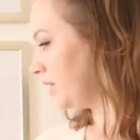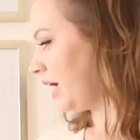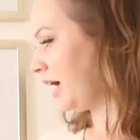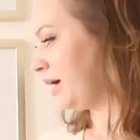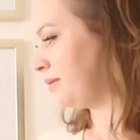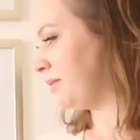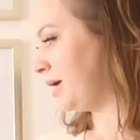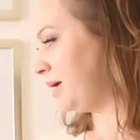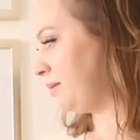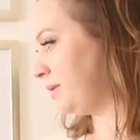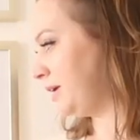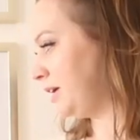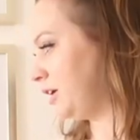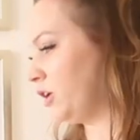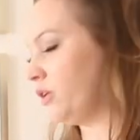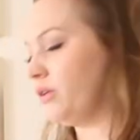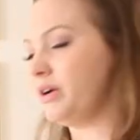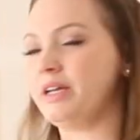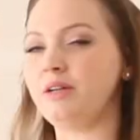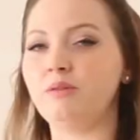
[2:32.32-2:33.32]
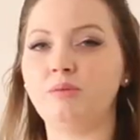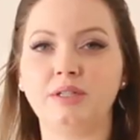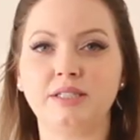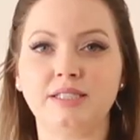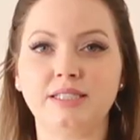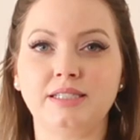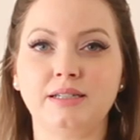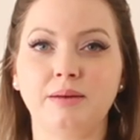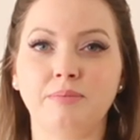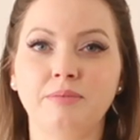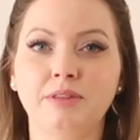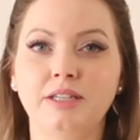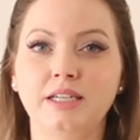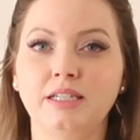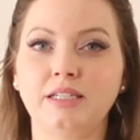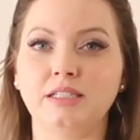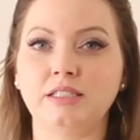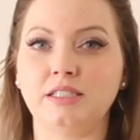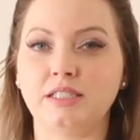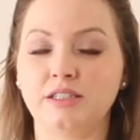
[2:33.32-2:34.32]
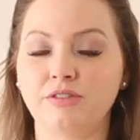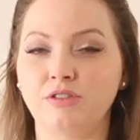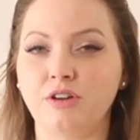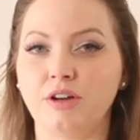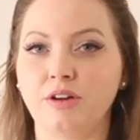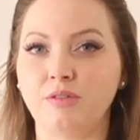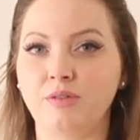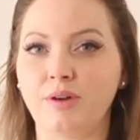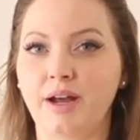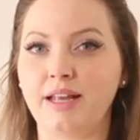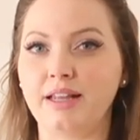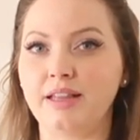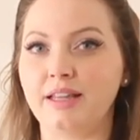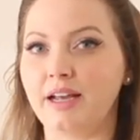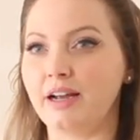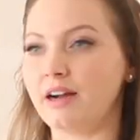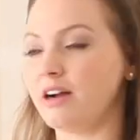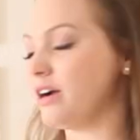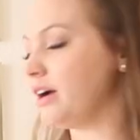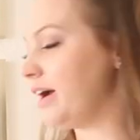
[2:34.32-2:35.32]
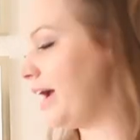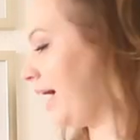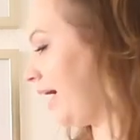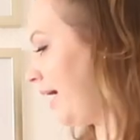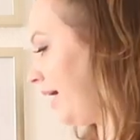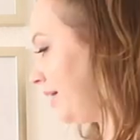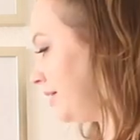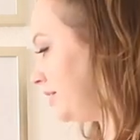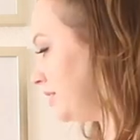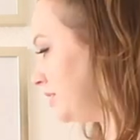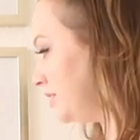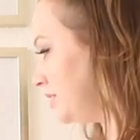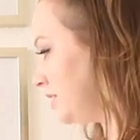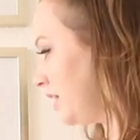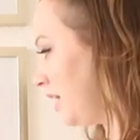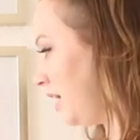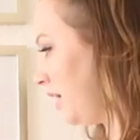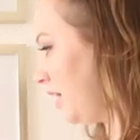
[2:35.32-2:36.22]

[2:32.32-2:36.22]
I may be going with something different right there, and